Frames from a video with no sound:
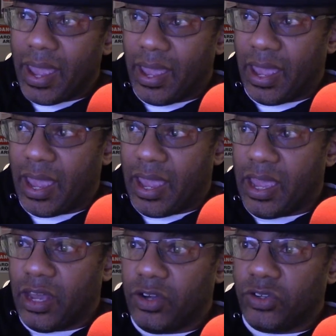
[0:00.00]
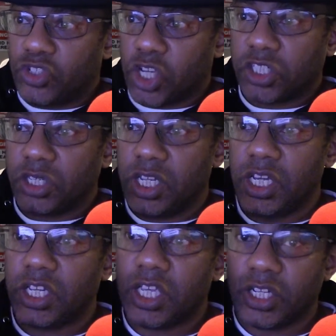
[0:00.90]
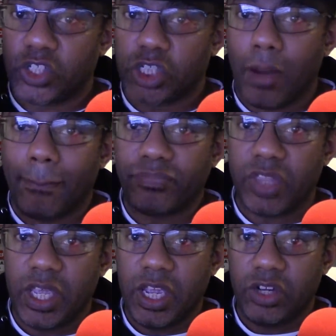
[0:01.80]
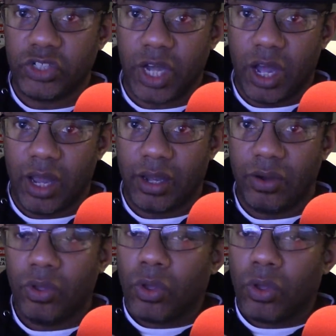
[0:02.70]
and just need to get something done.